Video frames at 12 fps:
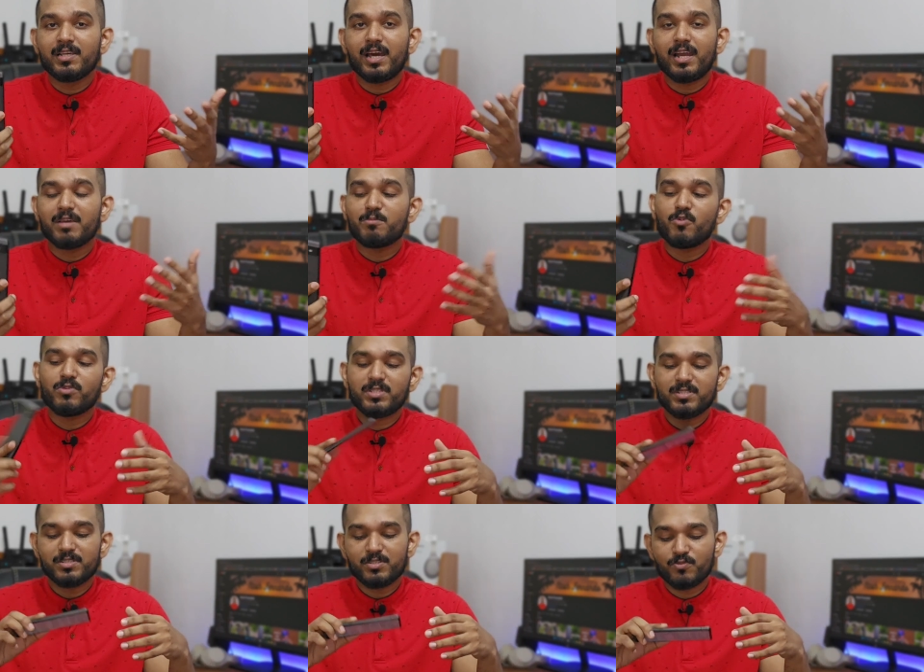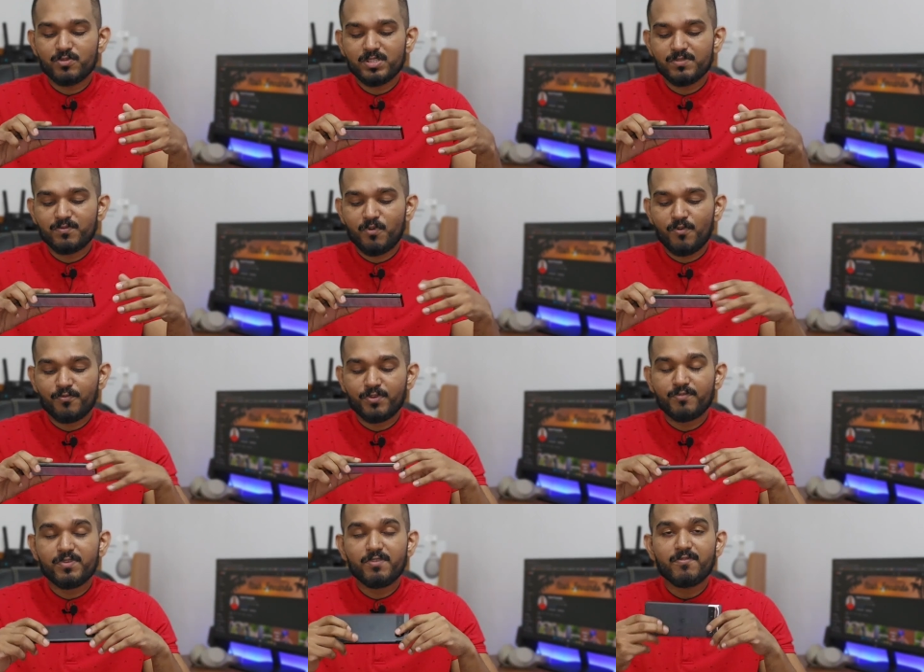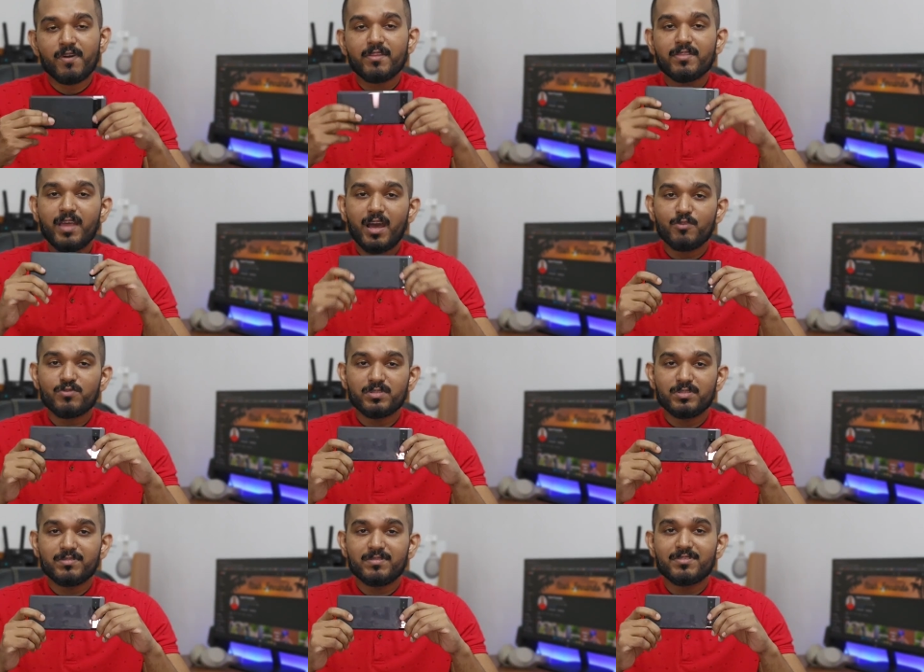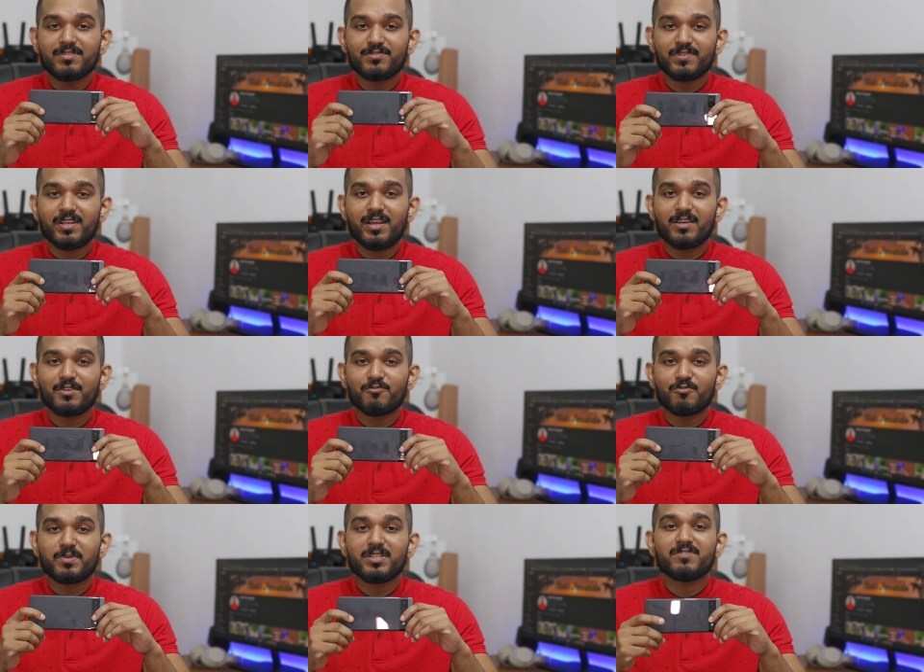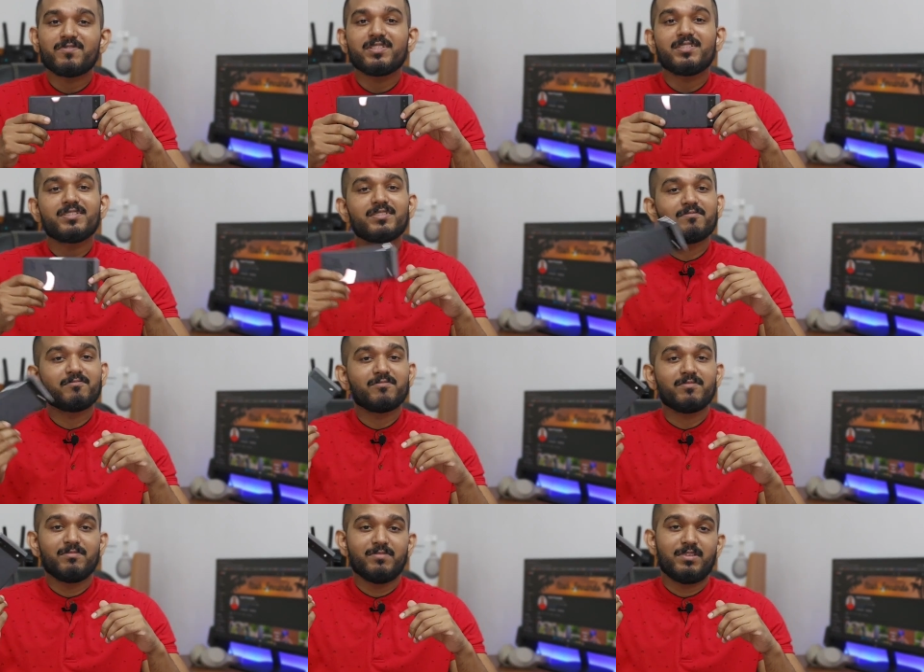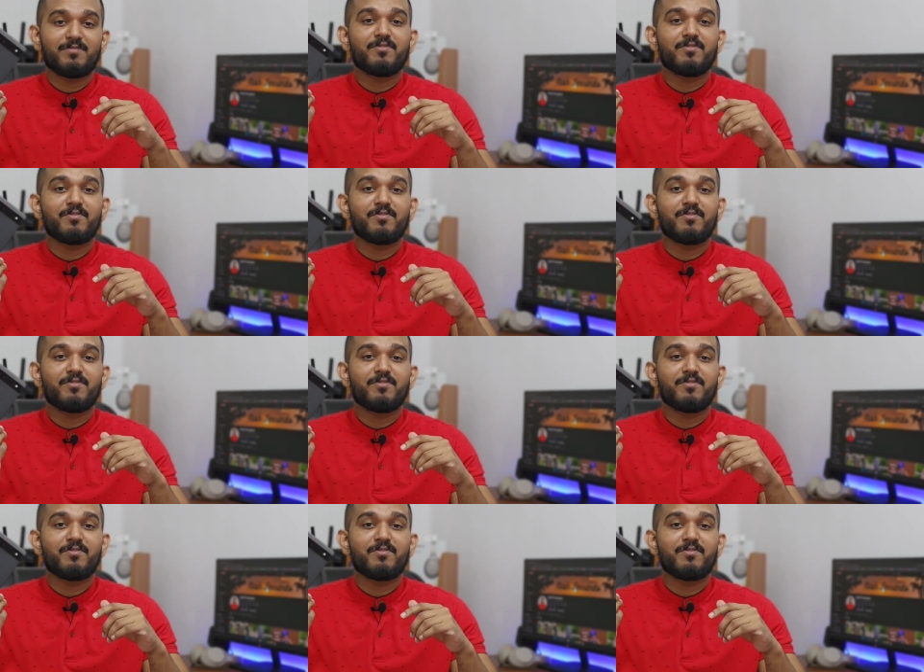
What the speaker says: And I bought this used for 55,000 Sri Lankan rupees, which is a